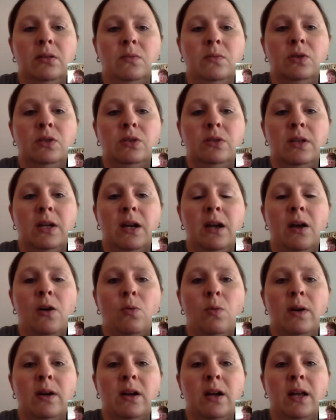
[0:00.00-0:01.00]
we'll do that.
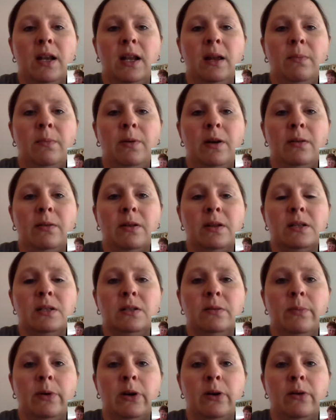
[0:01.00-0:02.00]
I'll work on it probably
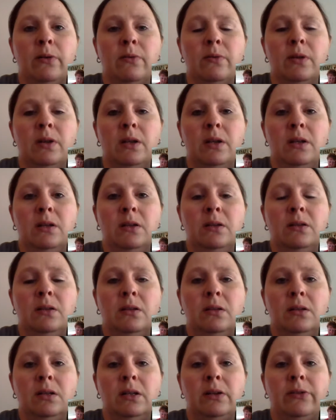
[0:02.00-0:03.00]
tomorrow.
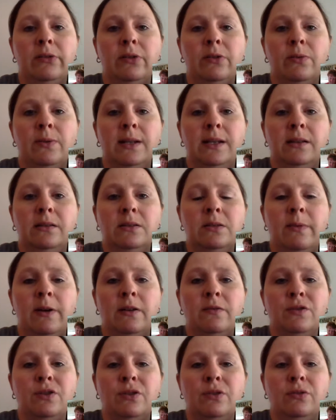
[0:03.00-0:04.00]
I don't know when,
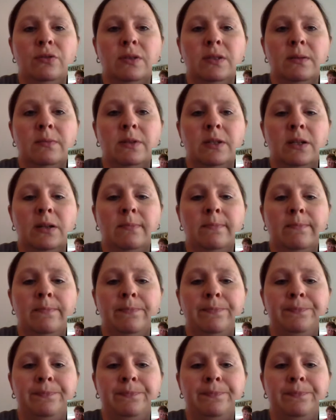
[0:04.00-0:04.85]
tomorrow afternoon sometime.